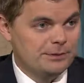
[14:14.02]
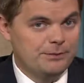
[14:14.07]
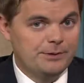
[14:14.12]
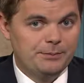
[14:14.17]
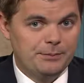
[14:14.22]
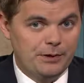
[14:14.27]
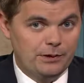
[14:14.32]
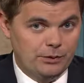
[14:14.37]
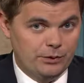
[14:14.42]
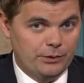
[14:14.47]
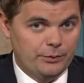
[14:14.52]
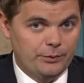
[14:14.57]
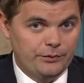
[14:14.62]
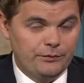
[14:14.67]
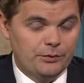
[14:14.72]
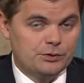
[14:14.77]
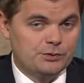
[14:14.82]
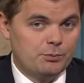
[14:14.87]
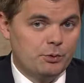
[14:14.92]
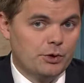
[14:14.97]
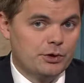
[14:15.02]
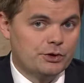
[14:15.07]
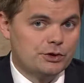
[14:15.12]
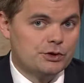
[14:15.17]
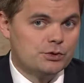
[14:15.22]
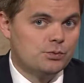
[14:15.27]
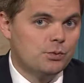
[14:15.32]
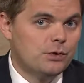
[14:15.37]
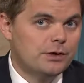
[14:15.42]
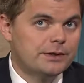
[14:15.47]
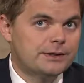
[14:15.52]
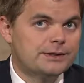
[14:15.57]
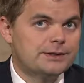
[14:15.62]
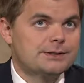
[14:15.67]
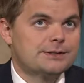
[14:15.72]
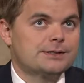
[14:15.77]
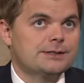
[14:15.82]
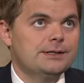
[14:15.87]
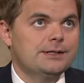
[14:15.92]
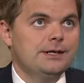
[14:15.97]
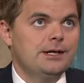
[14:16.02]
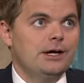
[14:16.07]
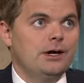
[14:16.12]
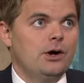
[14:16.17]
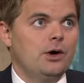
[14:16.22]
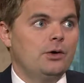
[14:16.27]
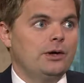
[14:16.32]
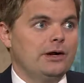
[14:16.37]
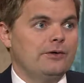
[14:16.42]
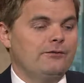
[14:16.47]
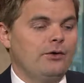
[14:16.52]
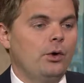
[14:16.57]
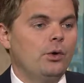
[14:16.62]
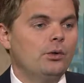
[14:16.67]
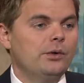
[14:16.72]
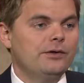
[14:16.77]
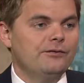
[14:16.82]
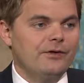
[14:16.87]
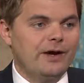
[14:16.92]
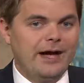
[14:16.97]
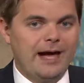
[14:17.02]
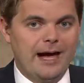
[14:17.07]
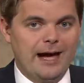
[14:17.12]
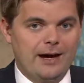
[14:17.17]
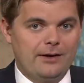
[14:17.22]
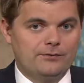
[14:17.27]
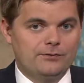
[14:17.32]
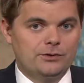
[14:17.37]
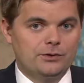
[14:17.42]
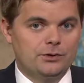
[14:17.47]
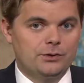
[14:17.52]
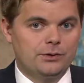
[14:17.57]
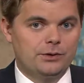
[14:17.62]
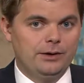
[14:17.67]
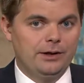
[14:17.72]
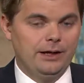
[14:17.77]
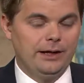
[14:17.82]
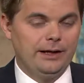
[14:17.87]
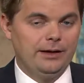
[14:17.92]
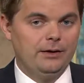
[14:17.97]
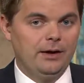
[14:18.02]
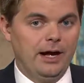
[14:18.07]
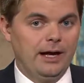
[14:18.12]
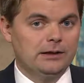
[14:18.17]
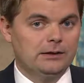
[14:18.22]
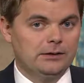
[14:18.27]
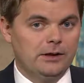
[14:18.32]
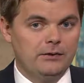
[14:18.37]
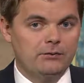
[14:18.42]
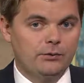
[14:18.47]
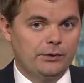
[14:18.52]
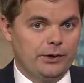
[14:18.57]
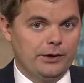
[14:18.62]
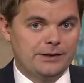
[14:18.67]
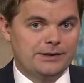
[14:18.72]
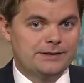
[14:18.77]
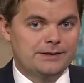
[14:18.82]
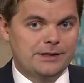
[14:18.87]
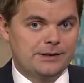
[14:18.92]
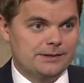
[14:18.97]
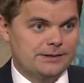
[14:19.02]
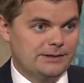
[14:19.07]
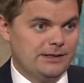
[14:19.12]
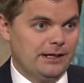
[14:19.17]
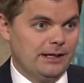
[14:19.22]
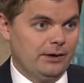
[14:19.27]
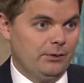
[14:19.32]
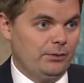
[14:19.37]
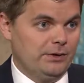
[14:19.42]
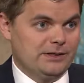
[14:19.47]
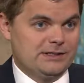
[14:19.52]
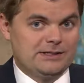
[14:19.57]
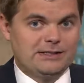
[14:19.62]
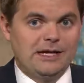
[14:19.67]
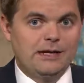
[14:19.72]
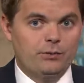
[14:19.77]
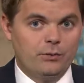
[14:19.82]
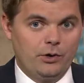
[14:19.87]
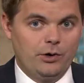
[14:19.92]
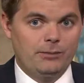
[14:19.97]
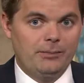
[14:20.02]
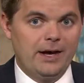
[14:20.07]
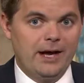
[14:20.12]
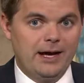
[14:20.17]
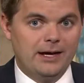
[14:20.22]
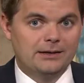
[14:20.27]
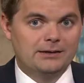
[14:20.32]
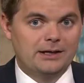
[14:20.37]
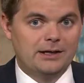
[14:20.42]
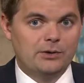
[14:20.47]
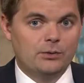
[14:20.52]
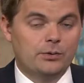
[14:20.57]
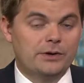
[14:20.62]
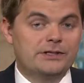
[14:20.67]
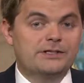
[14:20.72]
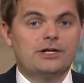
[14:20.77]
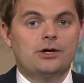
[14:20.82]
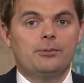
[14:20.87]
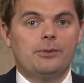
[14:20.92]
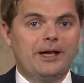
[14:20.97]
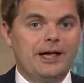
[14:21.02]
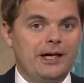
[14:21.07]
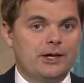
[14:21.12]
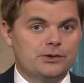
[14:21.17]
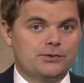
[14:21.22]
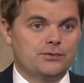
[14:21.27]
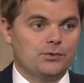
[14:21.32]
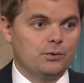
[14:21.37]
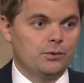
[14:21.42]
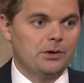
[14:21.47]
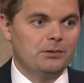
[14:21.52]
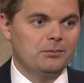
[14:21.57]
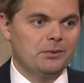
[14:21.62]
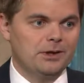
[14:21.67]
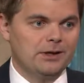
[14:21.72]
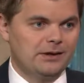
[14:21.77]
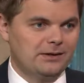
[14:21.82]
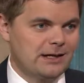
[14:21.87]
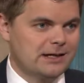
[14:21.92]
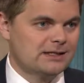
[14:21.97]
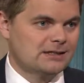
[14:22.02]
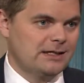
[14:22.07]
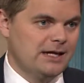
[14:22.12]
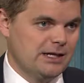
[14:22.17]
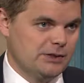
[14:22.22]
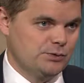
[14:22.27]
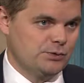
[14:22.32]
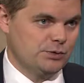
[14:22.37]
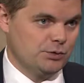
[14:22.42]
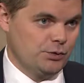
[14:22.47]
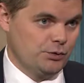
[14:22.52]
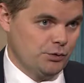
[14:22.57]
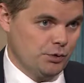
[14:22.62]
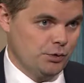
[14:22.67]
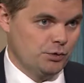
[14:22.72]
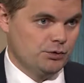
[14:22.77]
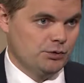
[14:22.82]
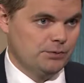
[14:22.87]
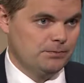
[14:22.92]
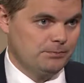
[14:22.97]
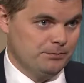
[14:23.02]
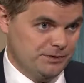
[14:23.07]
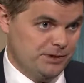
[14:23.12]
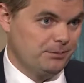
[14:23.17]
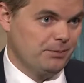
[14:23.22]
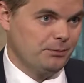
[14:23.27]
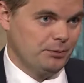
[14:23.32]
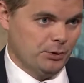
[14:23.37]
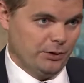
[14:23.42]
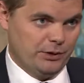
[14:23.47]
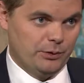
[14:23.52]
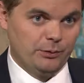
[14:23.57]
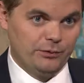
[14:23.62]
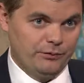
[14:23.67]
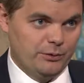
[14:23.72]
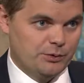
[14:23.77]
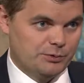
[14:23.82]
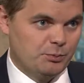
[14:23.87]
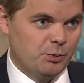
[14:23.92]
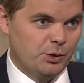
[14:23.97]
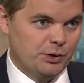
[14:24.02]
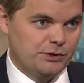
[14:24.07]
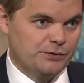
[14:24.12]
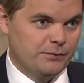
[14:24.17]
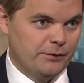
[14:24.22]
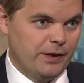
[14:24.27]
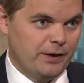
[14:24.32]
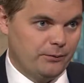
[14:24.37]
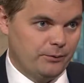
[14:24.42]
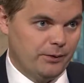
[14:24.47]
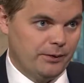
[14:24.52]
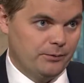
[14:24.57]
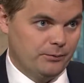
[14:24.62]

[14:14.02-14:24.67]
of people that look at reverse mortgages. One is, okay, if I have to, and I love where I stay, I want to stay where I'm at, I don't want to sell my house for rent money, that's last resort. Some people look at reverse mortgage for that